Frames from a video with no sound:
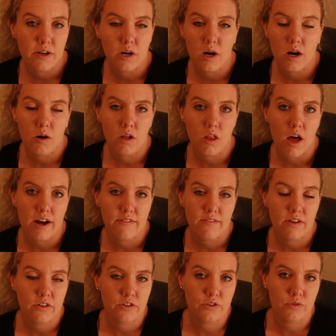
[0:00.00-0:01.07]
There are a lot of
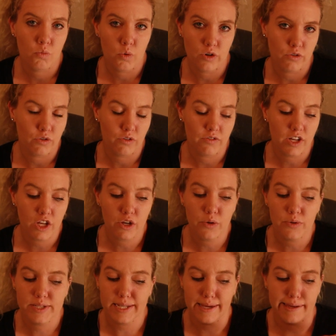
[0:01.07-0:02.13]
other wonderful
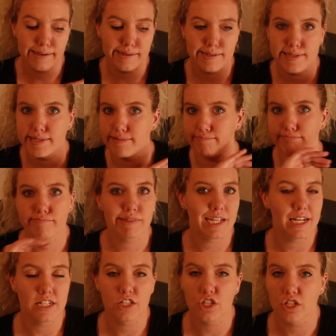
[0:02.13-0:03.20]
videos, and
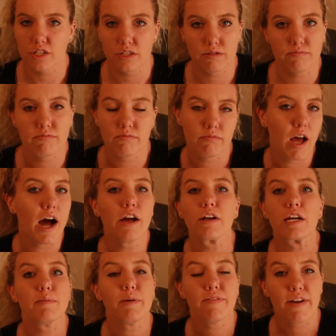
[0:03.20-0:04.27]
it's just not
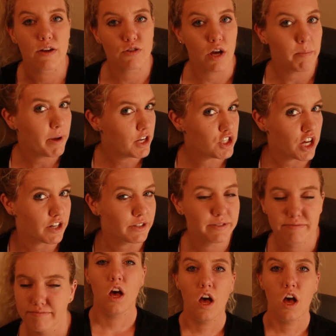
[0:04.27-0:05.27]
going to be found on my channel.